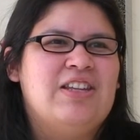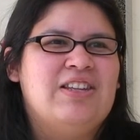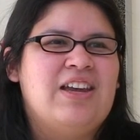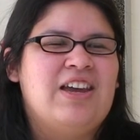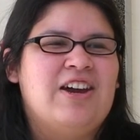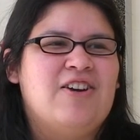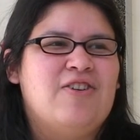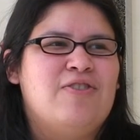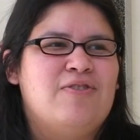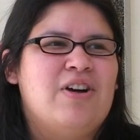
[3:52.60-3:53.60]
take care
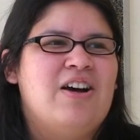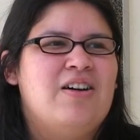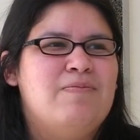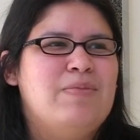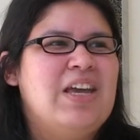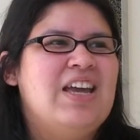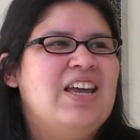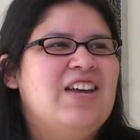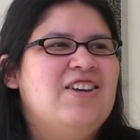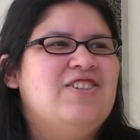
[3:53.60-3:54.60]
of me.
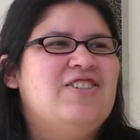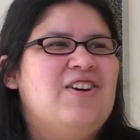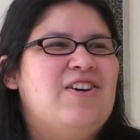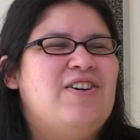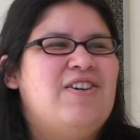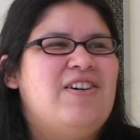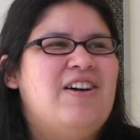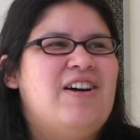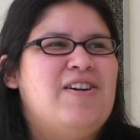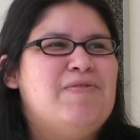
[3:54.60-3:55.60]
So
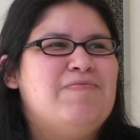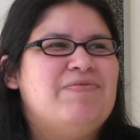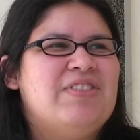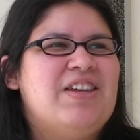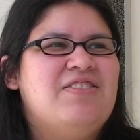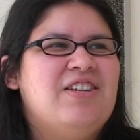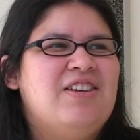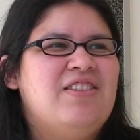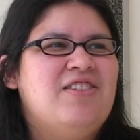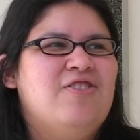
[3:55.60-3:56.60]
that's
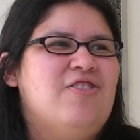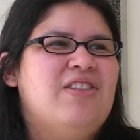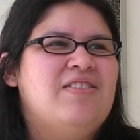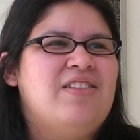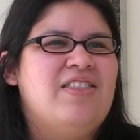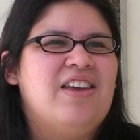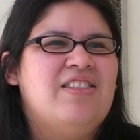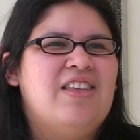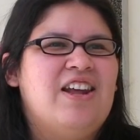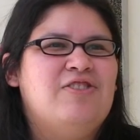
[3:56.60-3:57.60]
the
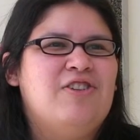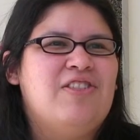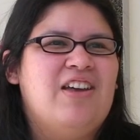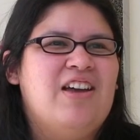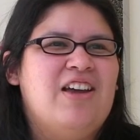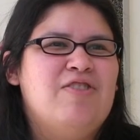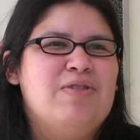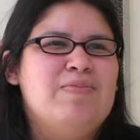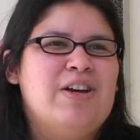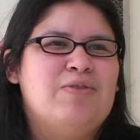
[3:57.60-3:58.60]
thing that I saw, that
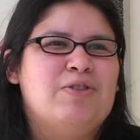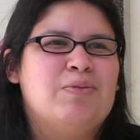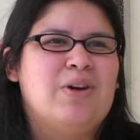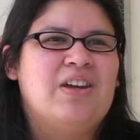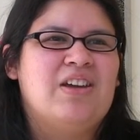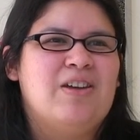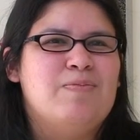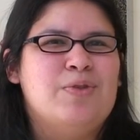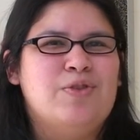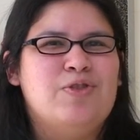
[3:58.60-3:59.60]
everybody was working.
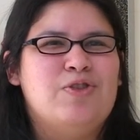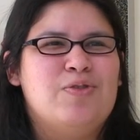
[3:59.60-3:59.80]
In Peru,